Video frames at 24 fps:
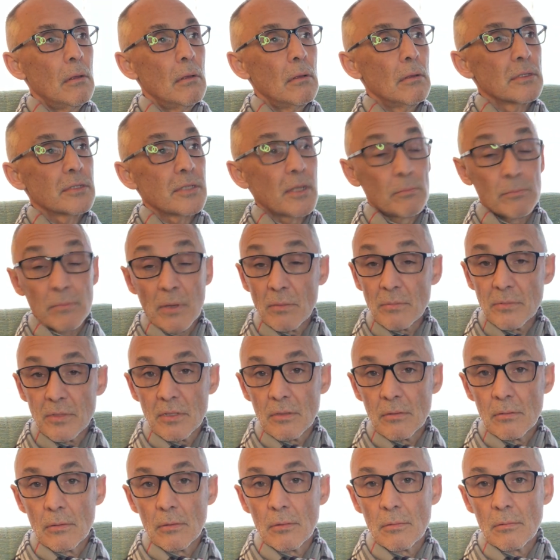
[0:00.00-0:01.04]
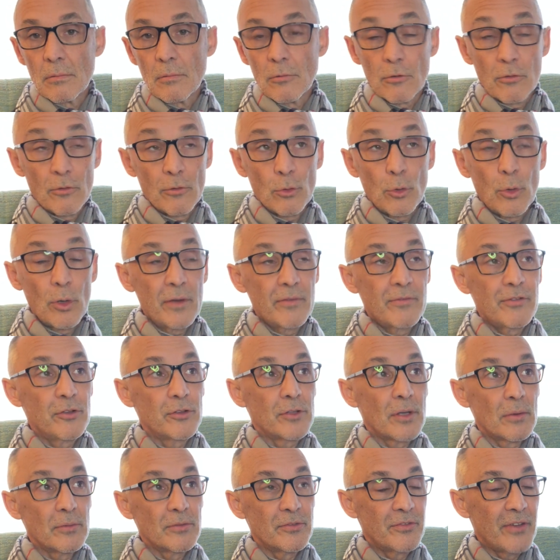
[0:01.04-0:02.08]
sometimes or quite a few
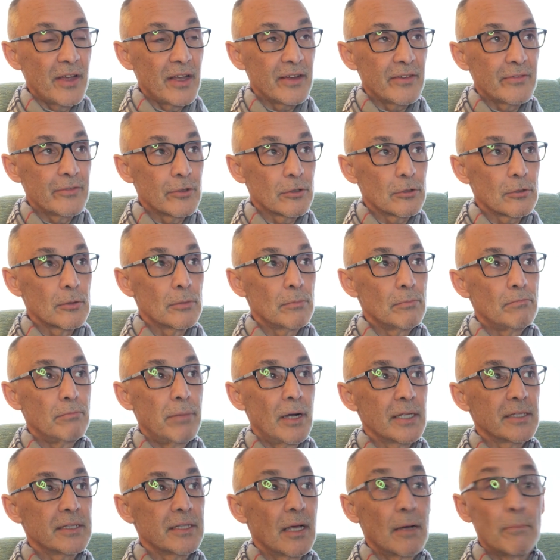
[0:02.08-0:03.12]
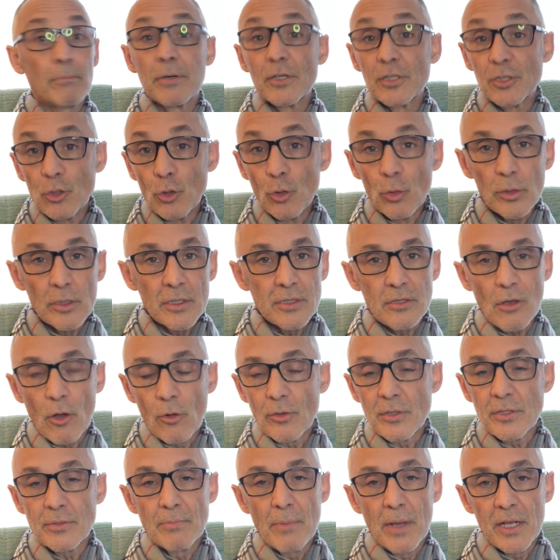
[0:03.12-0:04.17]
times vetiver. But patchouli is
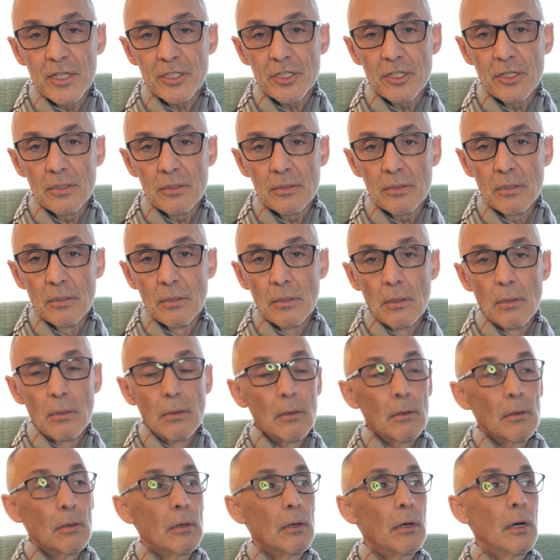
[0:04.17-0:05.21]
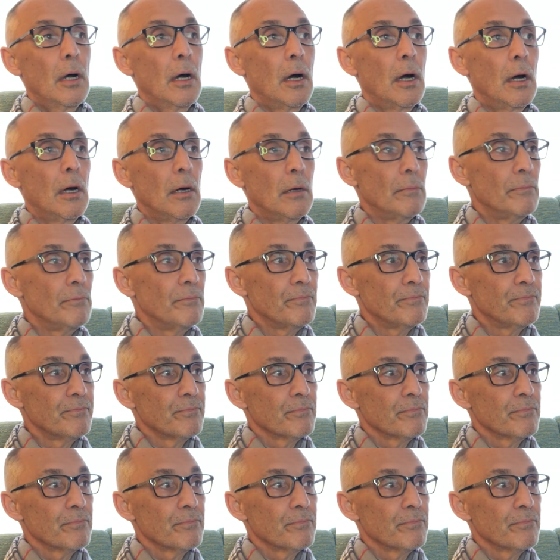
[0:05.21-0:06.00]
always mentioned, and